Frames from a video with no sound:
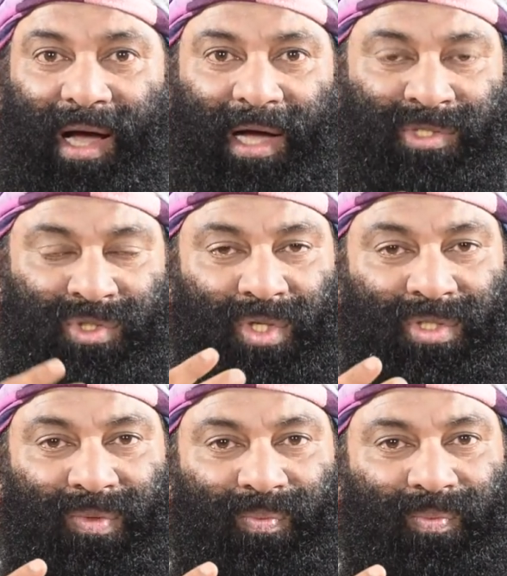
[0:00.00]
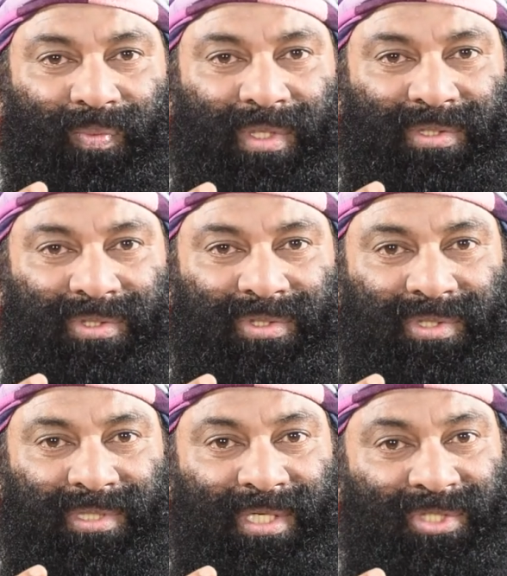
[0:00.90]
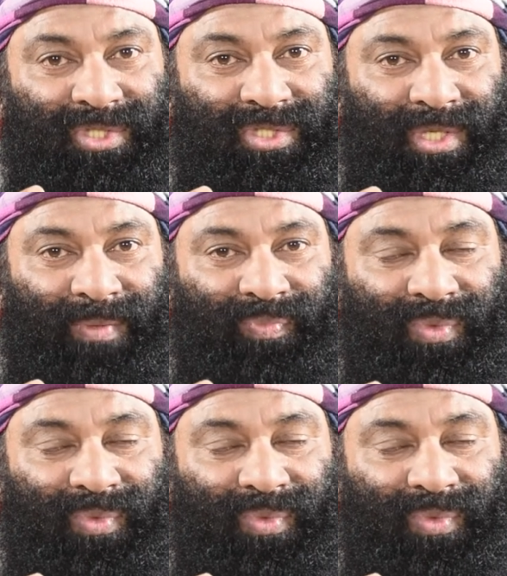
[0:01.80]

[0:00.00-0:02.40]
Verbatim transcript: I saw the message